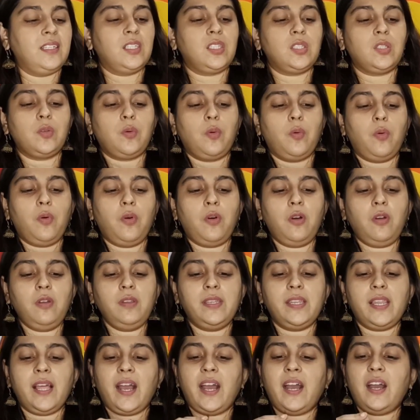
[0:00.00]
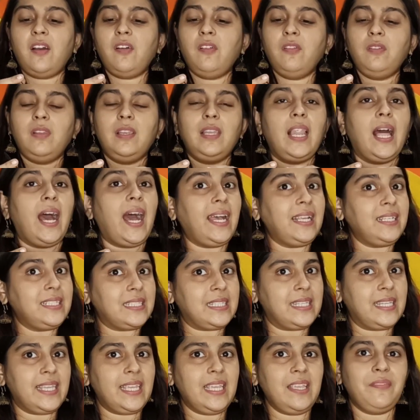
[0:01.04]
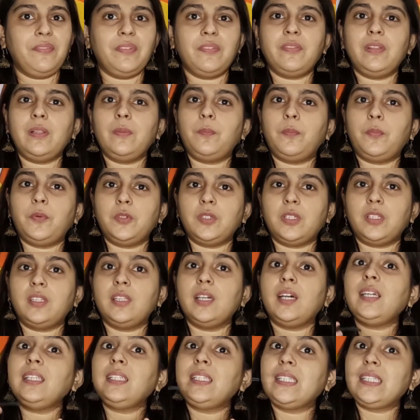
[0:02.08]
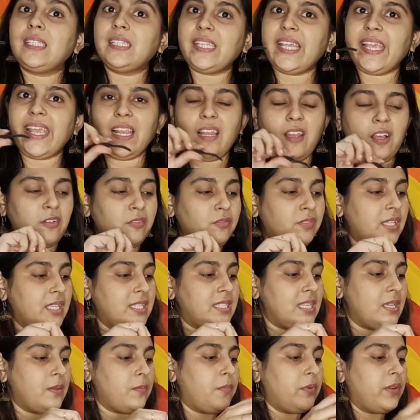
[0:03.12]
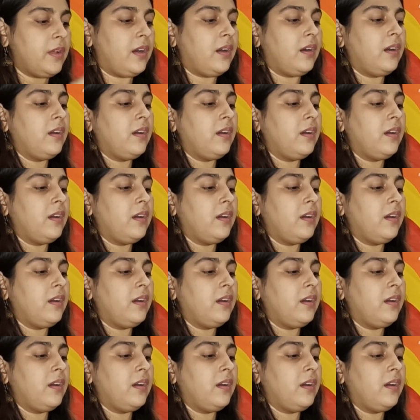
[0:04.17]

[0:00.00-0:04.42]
So now lastly we will put the tail of the zebra.